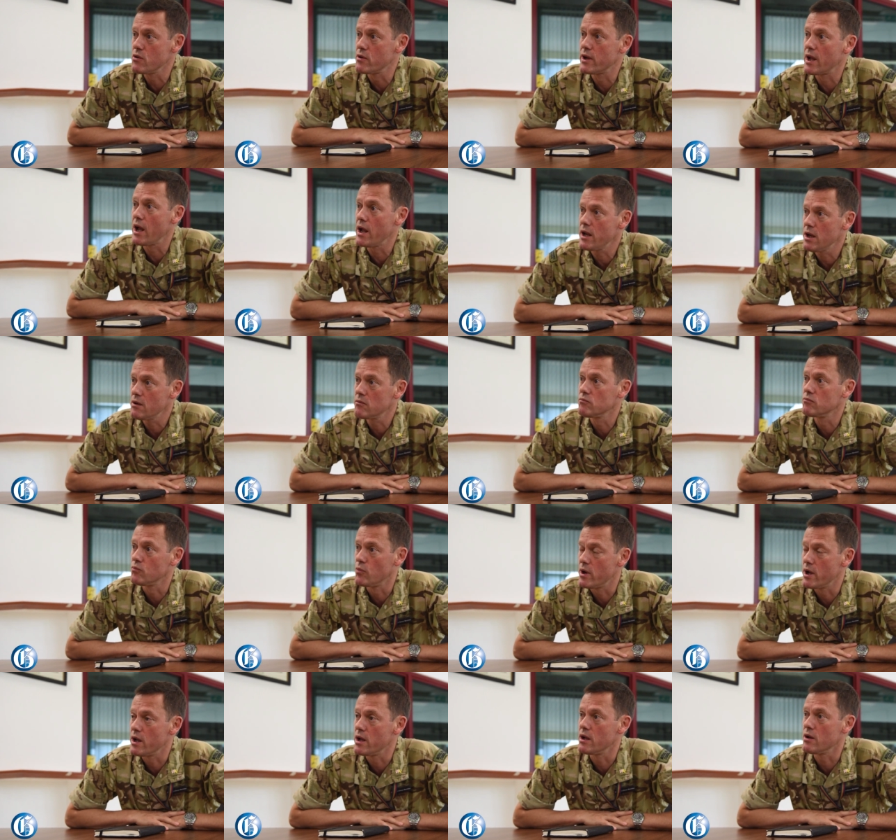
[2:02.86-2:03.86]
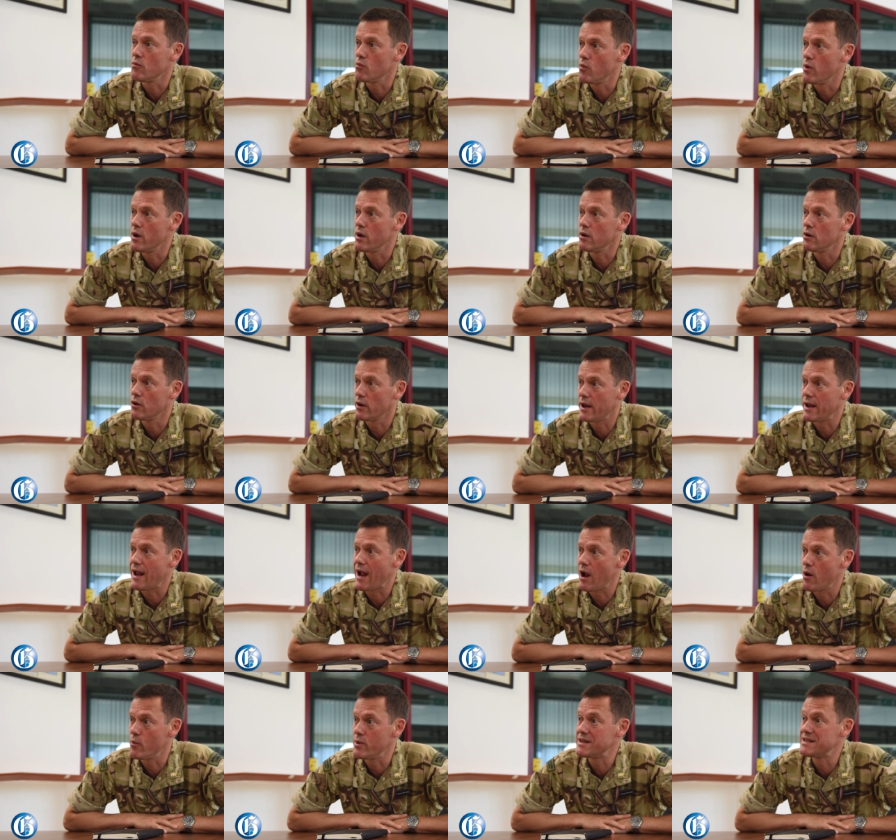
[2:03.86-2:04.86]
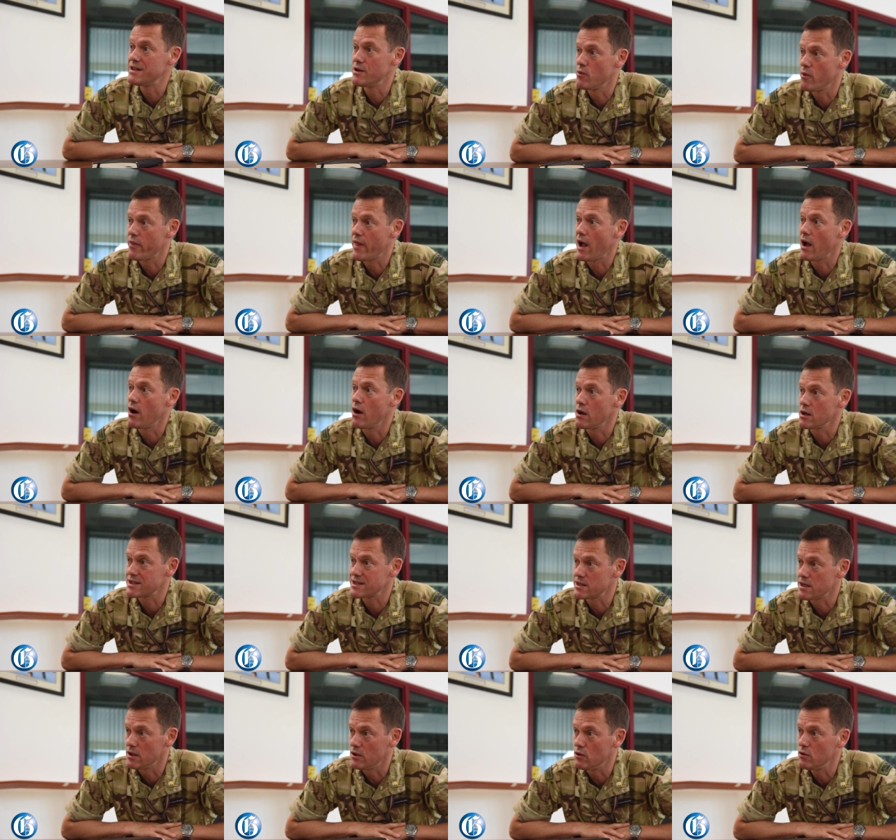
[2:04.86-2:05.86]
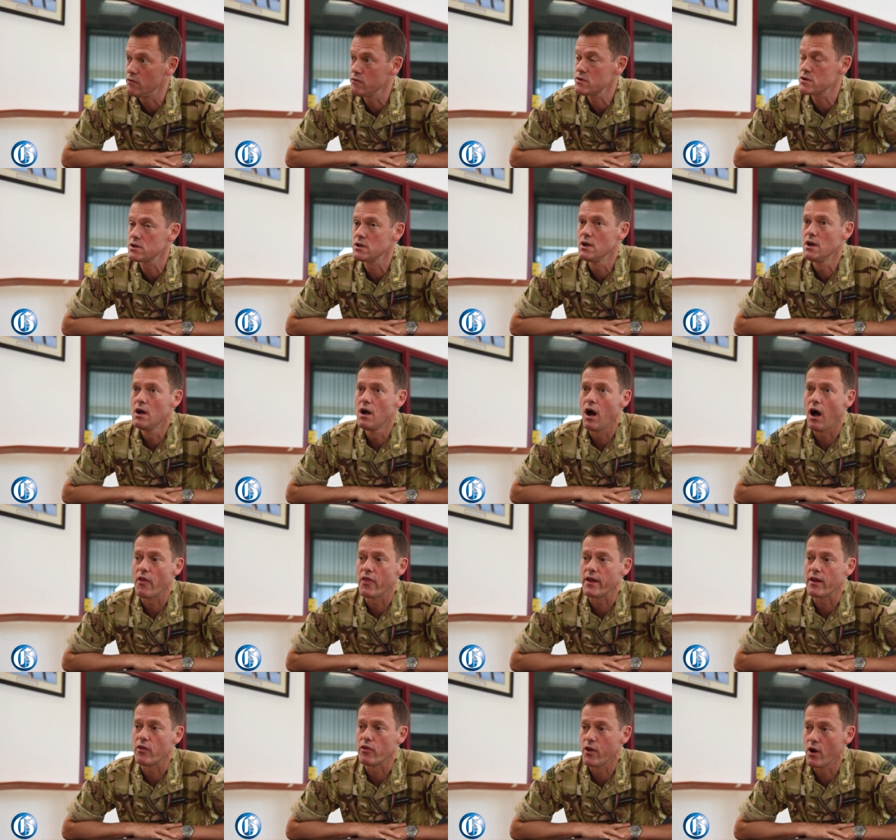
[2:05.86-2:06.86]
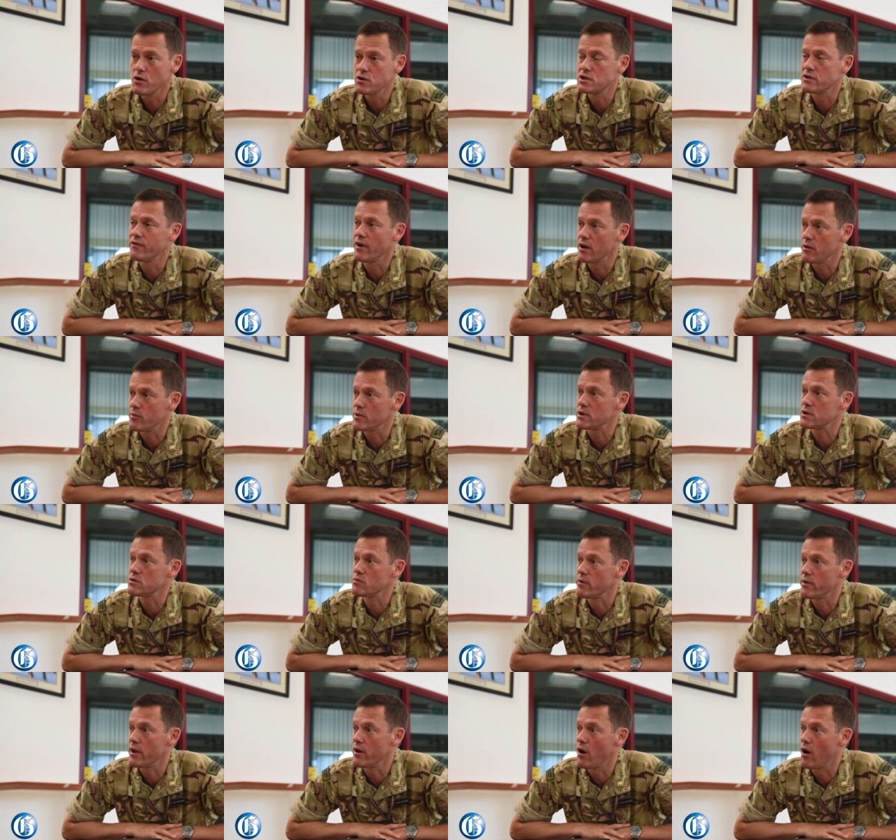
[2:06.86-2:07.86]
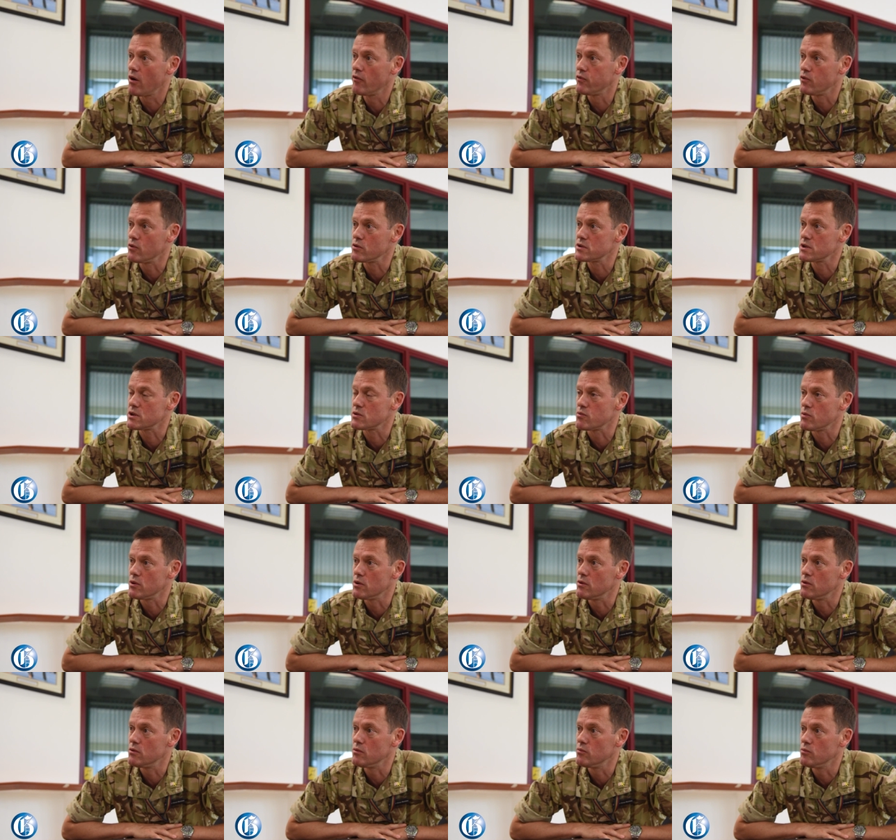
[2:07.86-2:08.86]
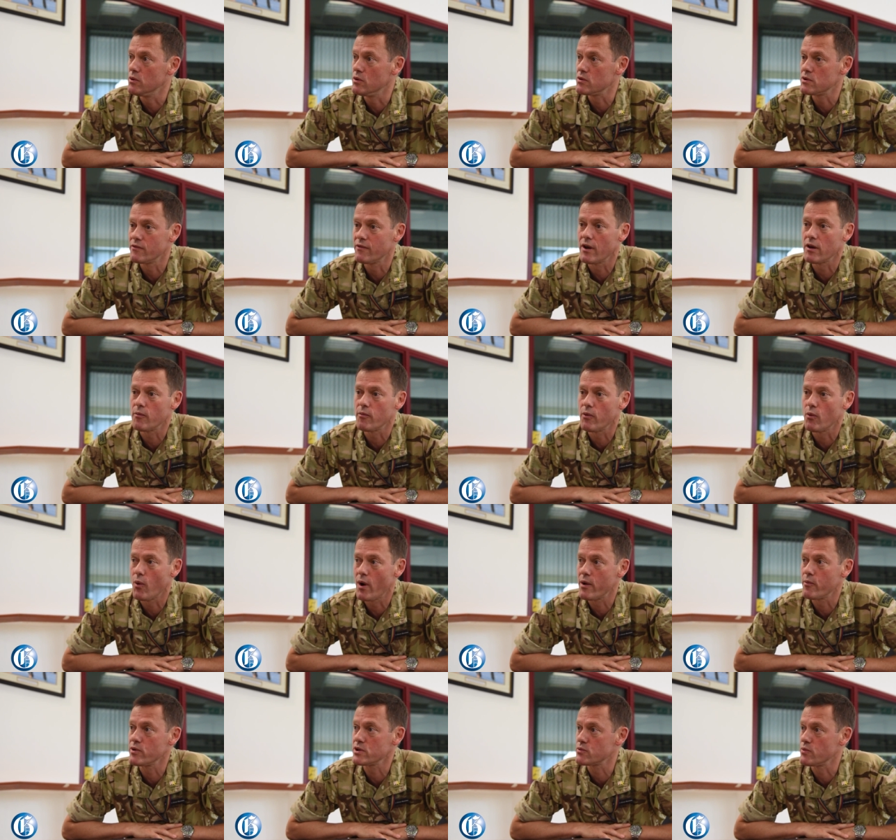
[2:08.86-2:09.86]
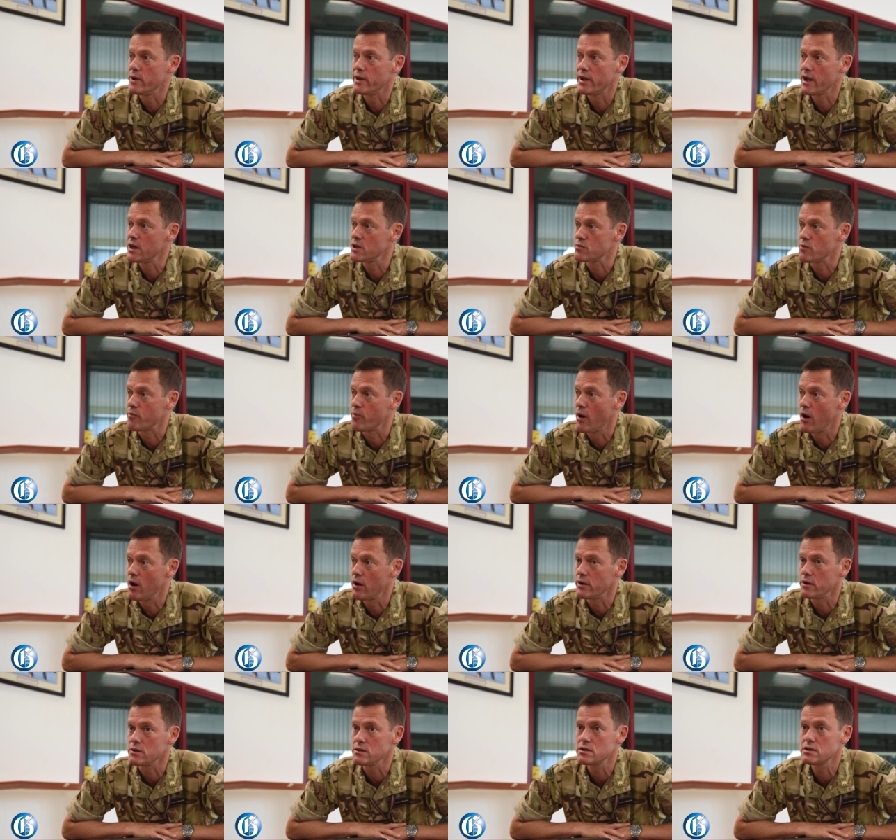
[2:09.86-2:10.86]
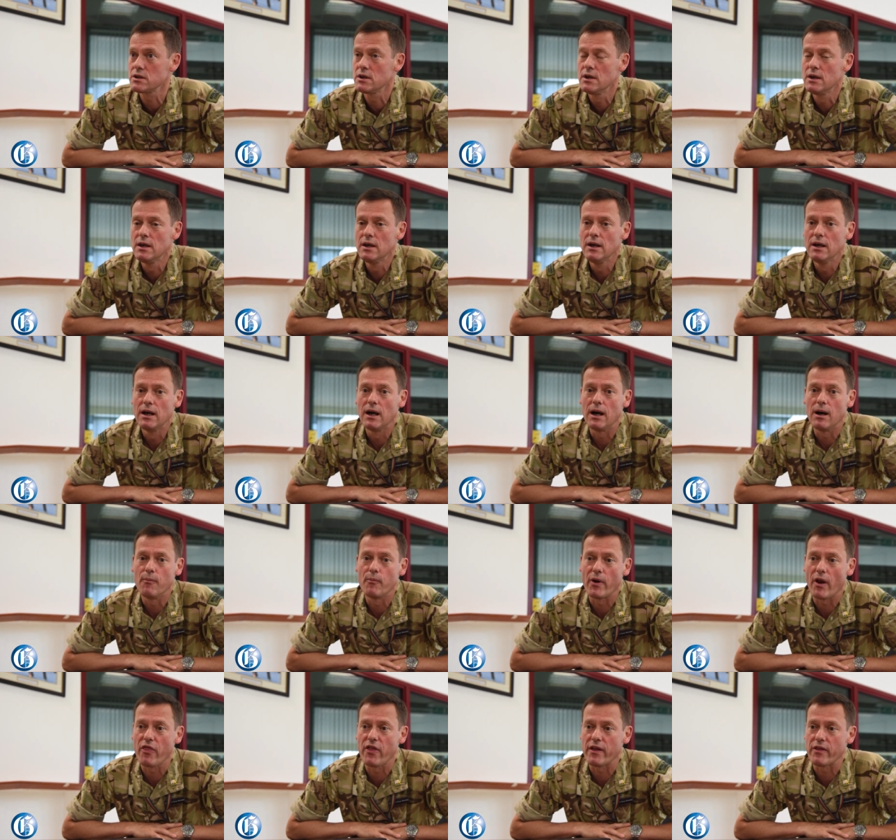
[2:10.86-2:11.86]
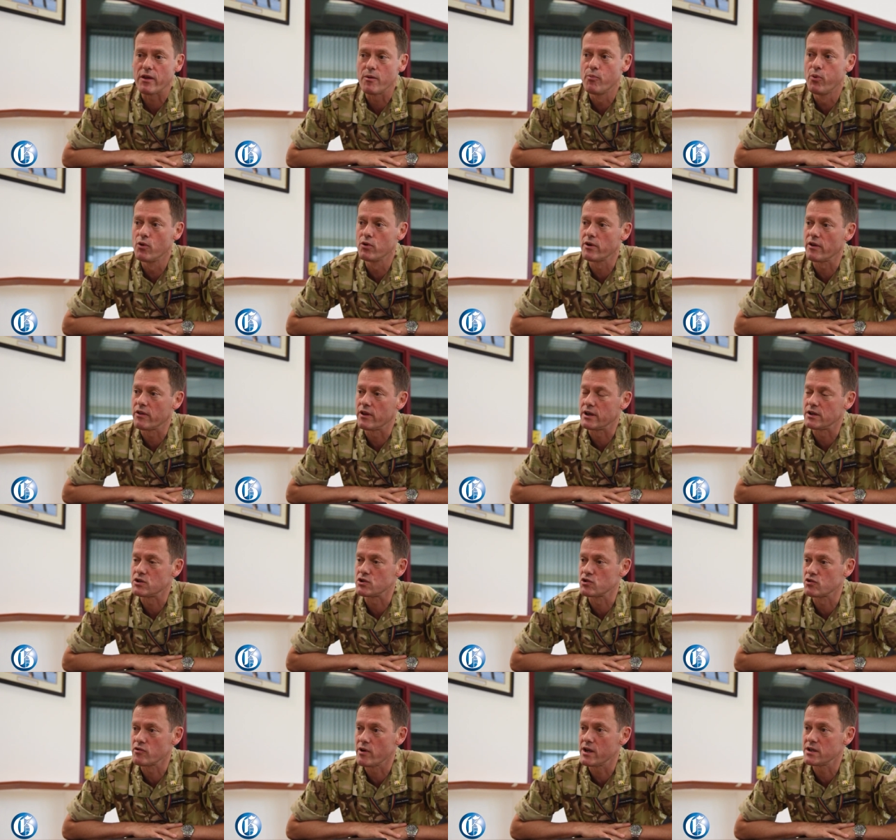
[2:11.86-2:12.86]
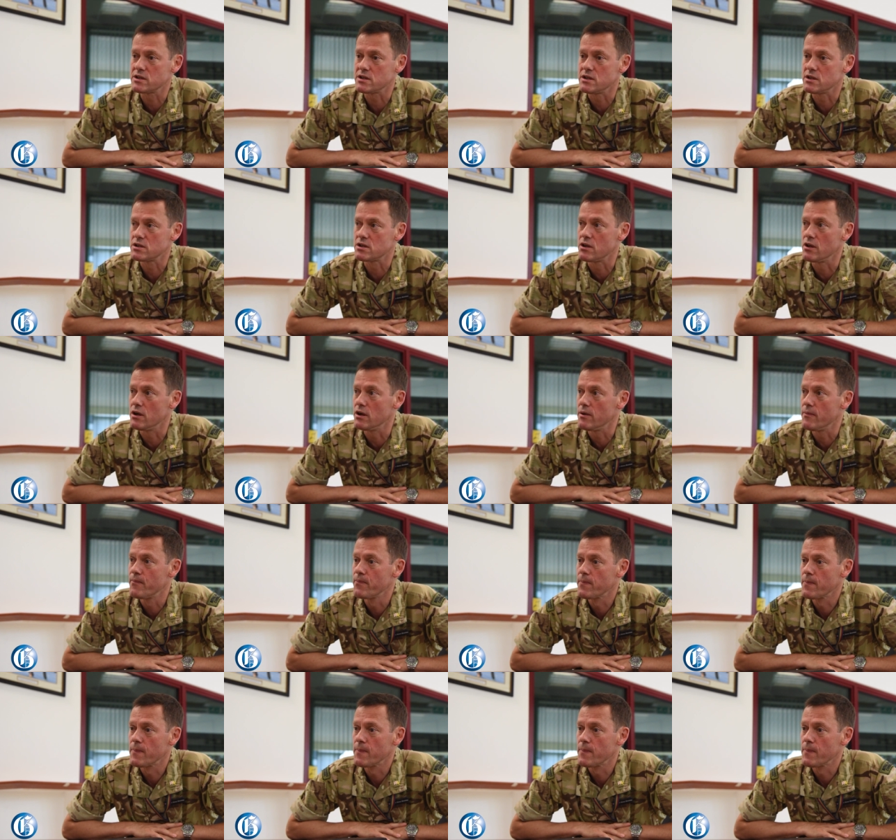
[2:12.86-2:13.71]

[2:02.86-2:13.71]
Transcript: the UK, we're, we're looking at how we deal with that ourselves. I think those developments within our forces will, will develop the way in which we engage with partners. Um, but I think the important thing to stress is that,